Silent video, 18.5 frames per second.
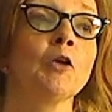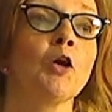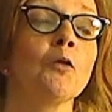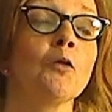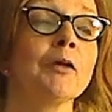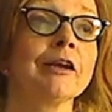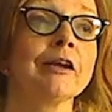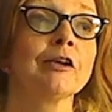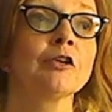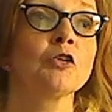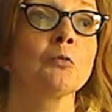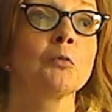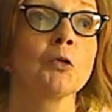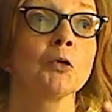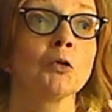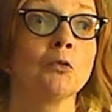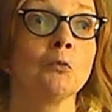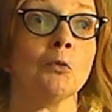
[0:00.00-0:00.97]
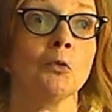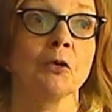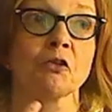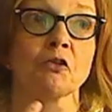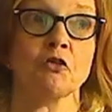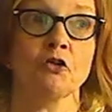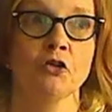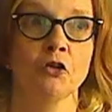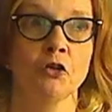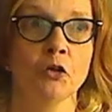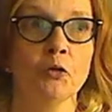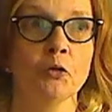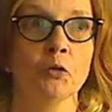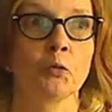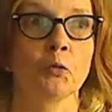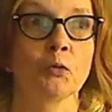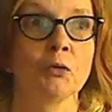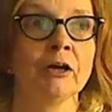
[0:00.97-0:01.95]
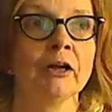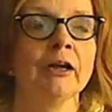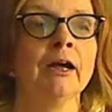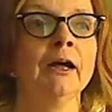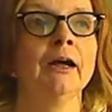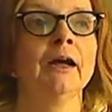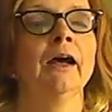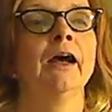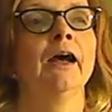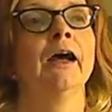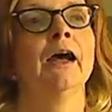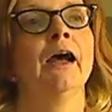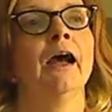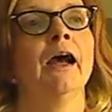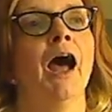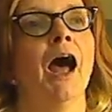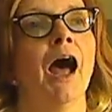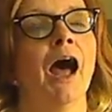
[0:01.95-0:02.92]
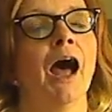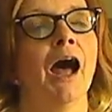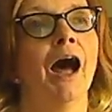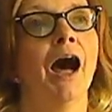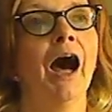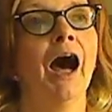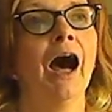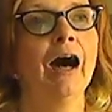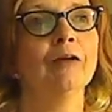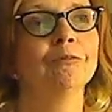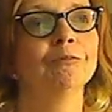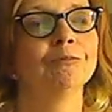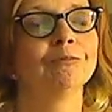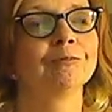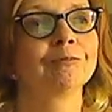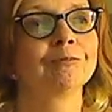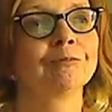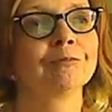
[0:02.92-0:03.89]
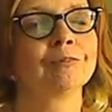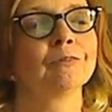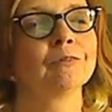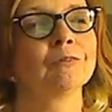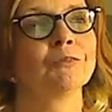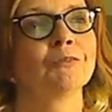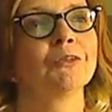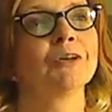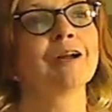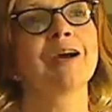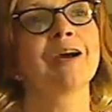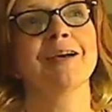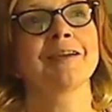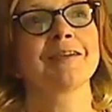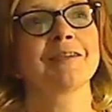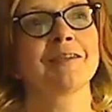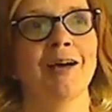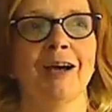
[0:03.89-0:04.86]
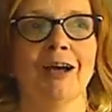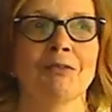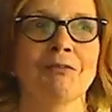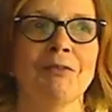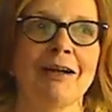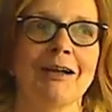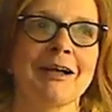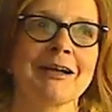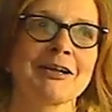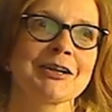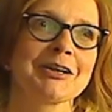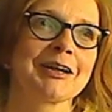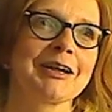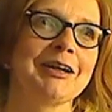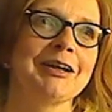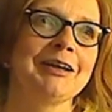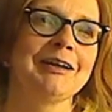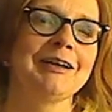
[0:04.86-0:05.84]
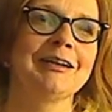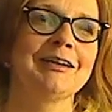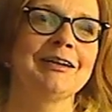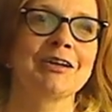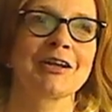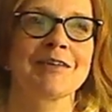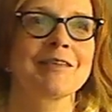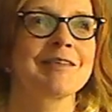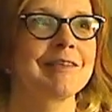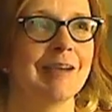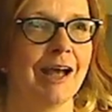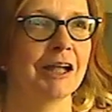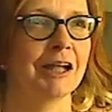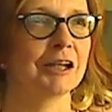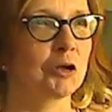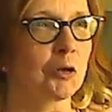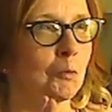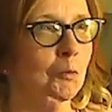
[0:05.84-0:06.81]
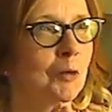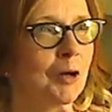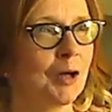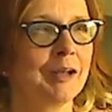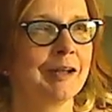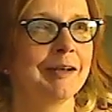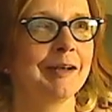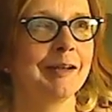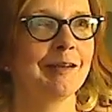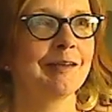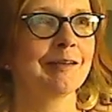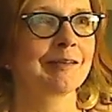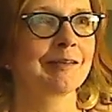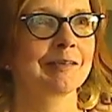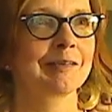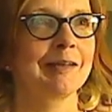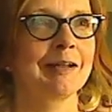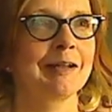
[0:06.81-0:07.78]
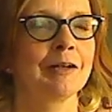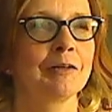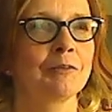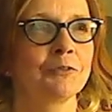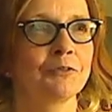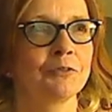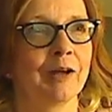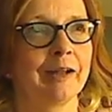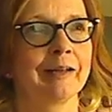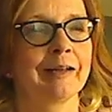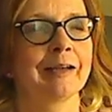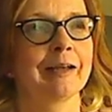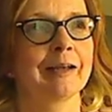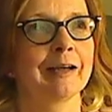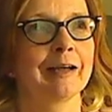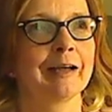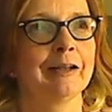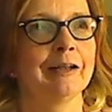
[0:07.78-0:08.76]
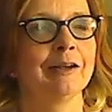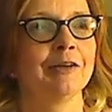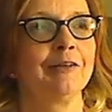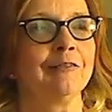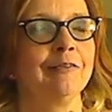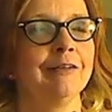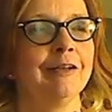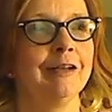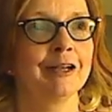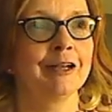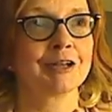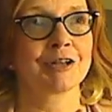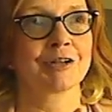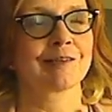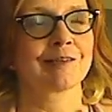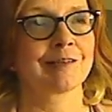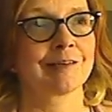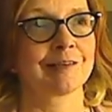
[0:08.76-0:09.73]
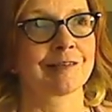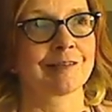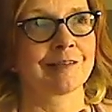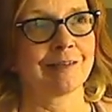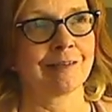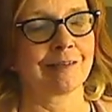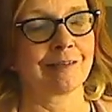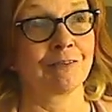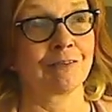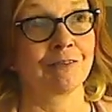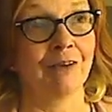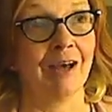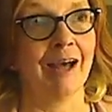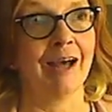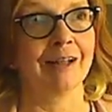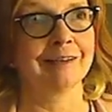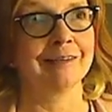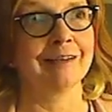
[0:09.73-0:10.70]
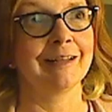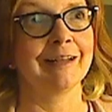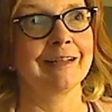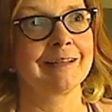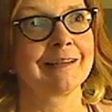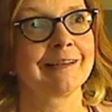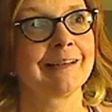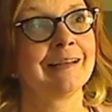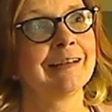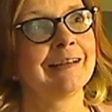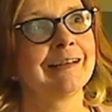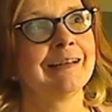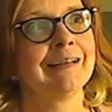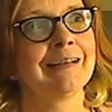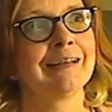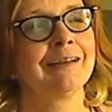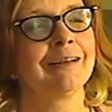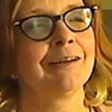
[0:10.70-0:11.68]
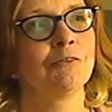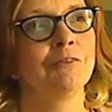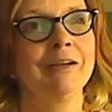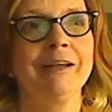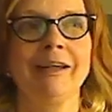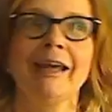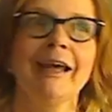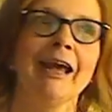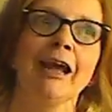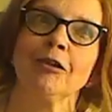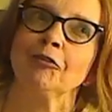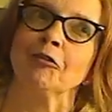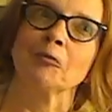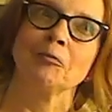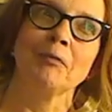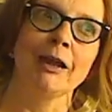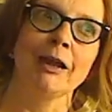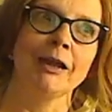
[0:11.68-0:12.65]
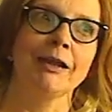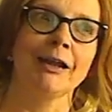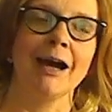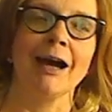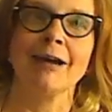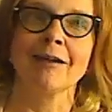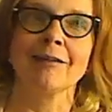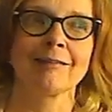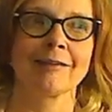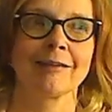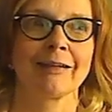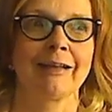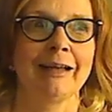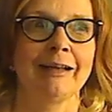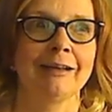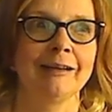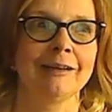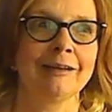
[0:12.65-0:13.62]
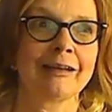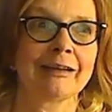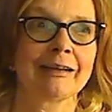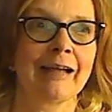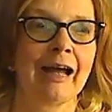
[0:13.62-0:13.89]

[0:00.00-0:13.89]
going into World War II. We're not going to talk about actually just yet what it is that finally kind of nudges us into the fact that we can't remain isolated.